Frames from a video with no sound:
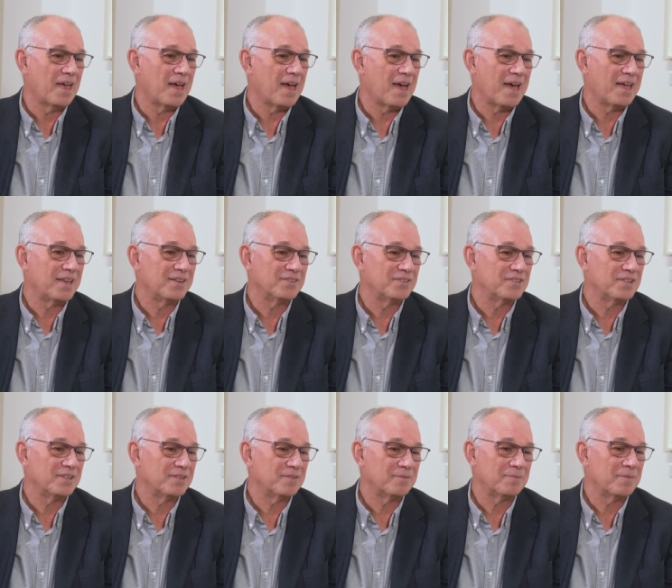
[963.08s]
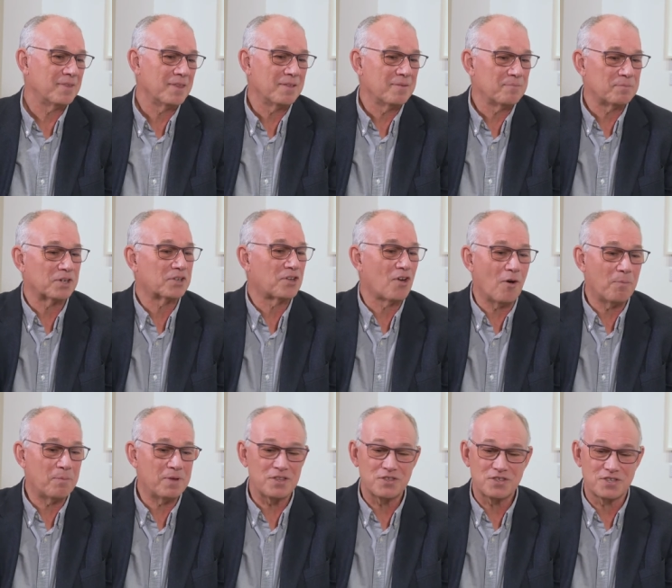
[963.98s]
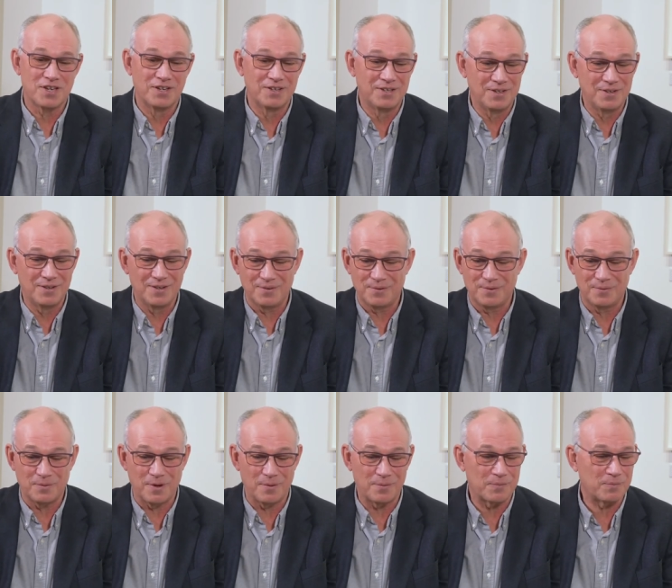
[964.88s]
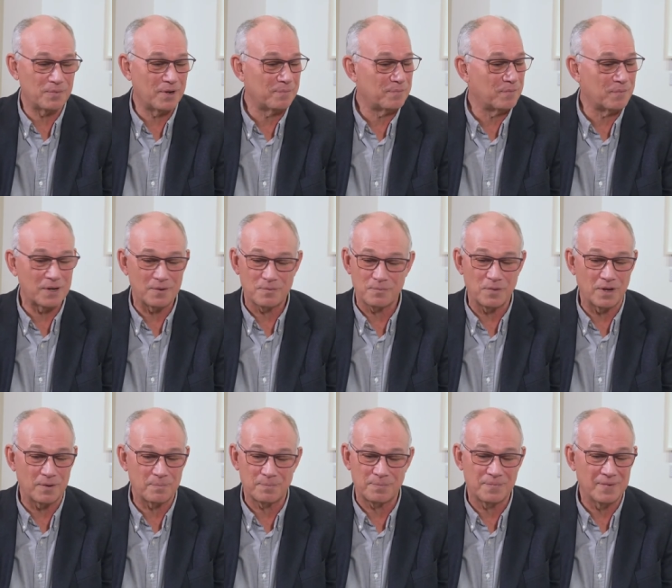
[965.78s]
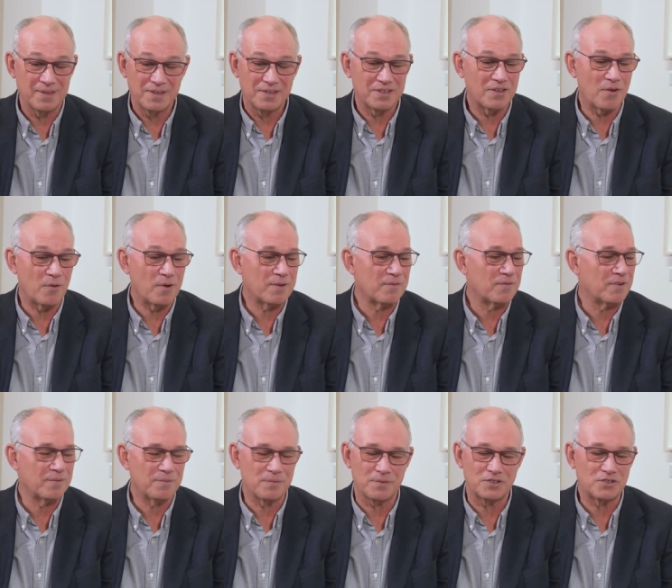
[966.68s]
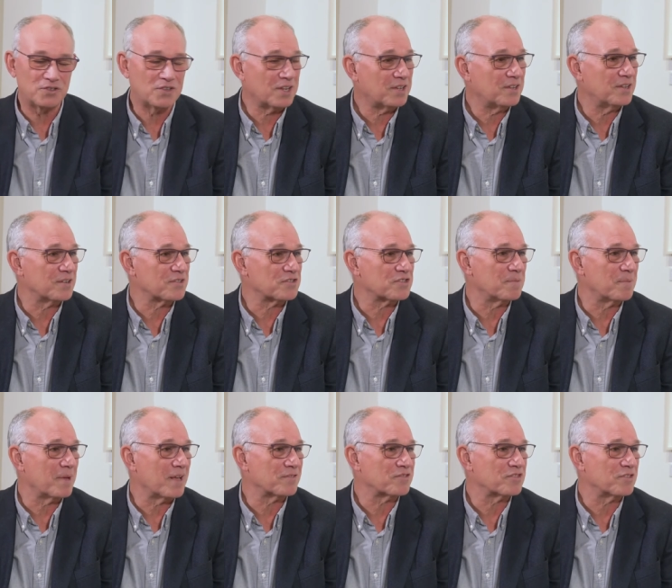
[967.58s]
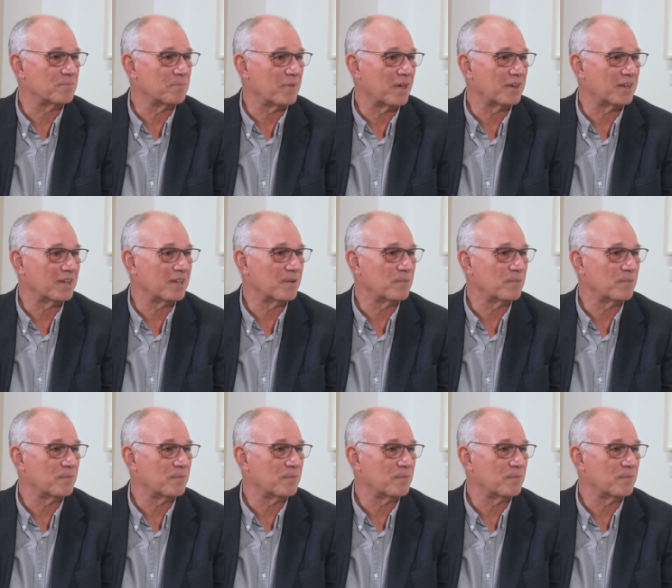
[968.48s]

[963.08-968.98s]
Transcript: and but copies were going for ridiculous amounts of money.